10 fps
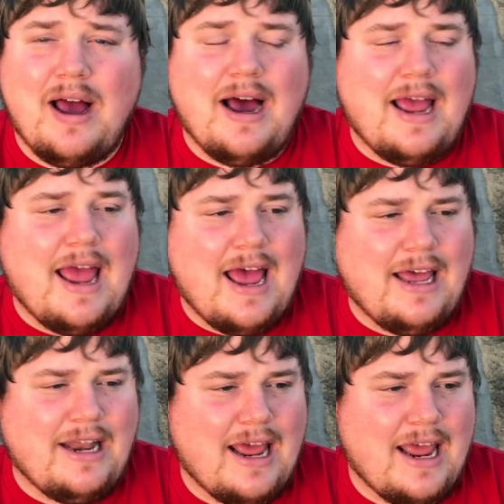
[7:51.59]
I
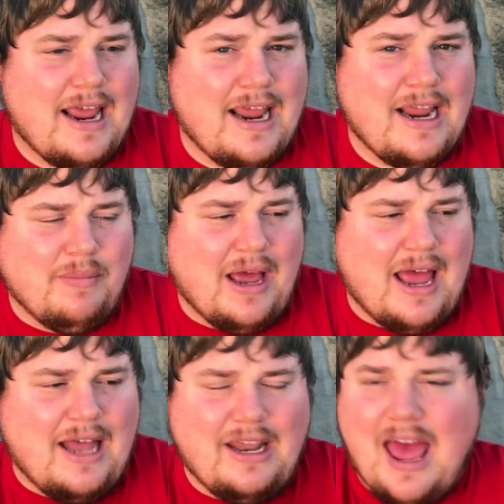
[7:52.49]
had a I had an